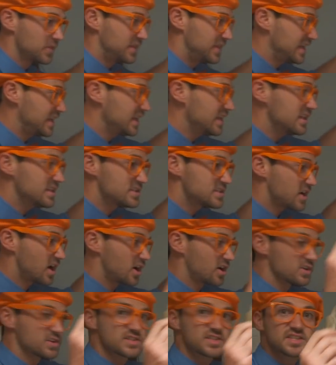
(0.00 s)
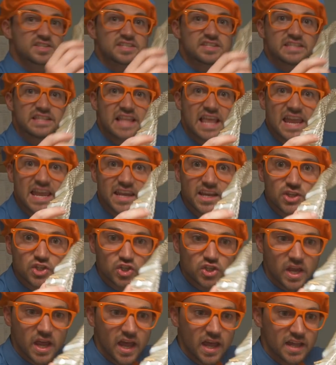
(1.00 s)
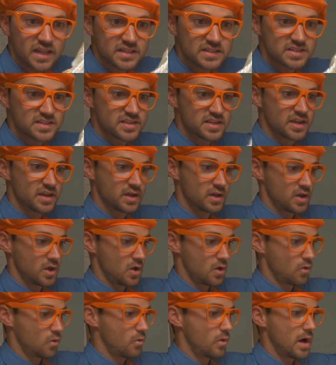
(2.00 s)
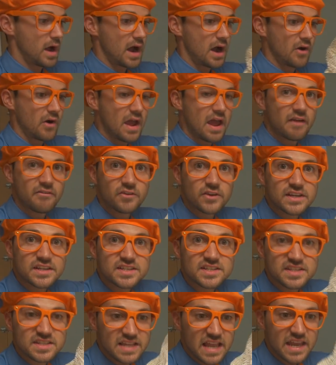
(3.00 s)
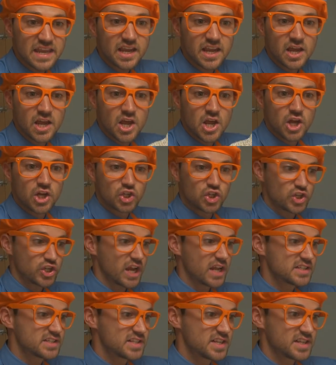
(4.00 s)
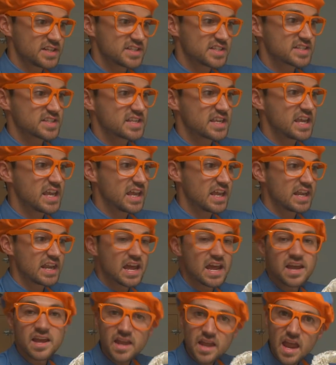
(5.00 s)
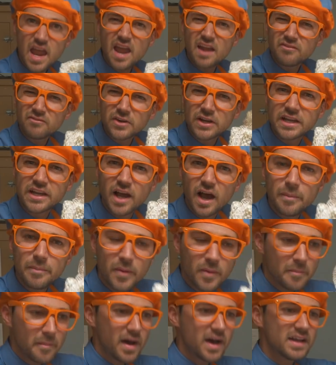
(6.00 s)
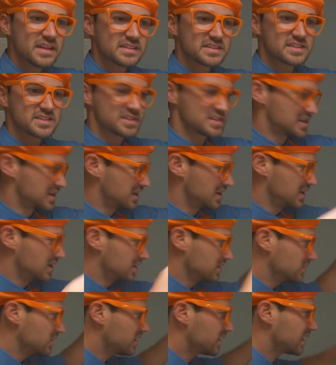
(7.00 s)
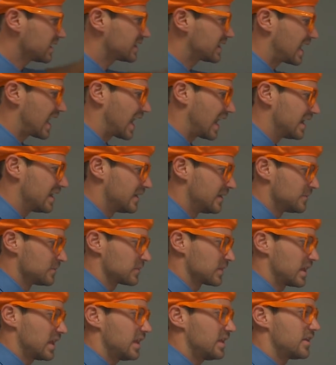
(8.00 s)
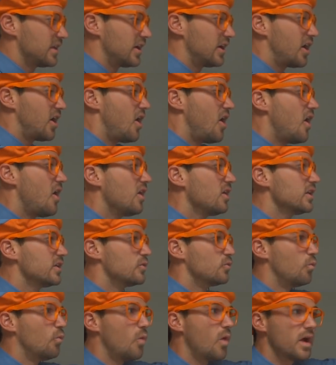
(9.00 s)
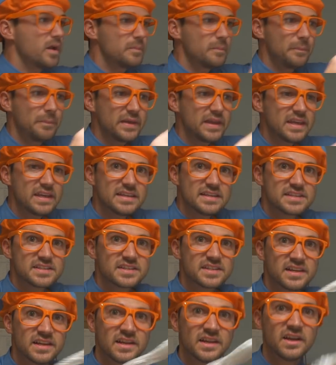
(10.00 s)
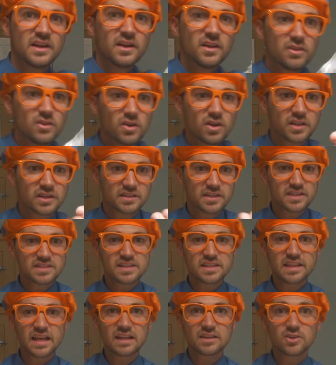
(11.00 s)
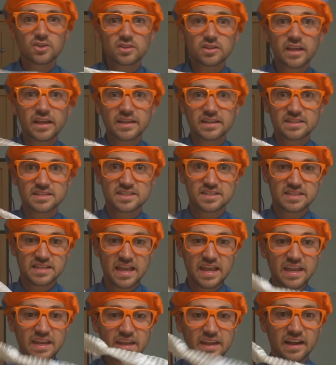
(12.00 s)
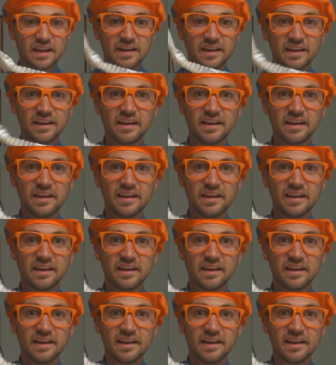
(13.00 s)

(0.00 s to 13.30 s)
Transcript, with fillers: These are snake sheds. Wow, every snake sheds its skin every couple months. Look at that. And they're all in one piece. Look, doesn't that look like a snake?